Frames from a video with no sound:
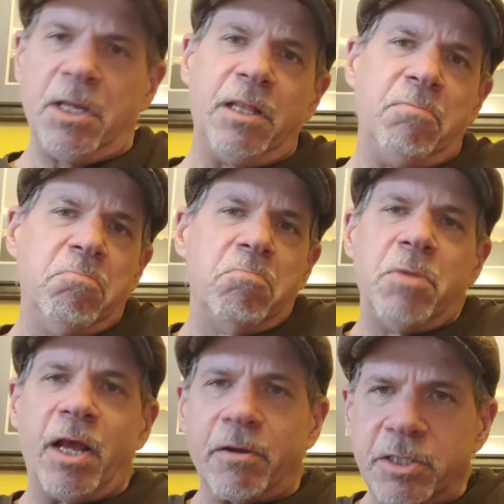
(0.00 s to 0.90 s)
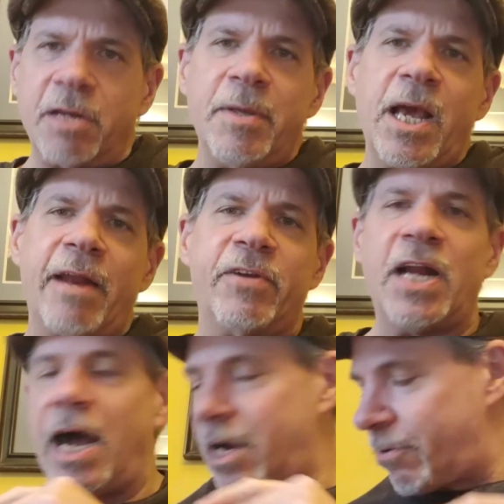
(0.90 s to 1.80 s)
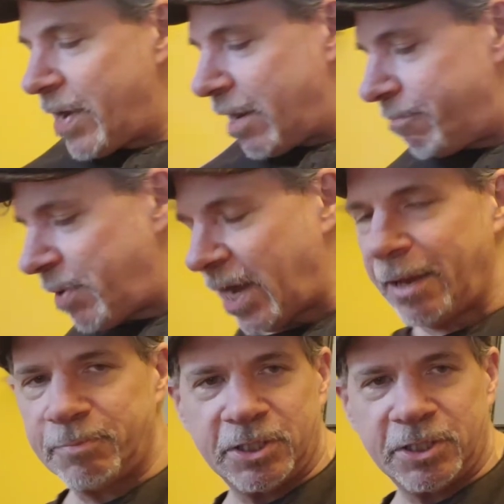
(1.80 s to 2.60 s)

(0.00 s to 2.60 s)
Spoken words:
it's going to be kind of a knock-around pipe.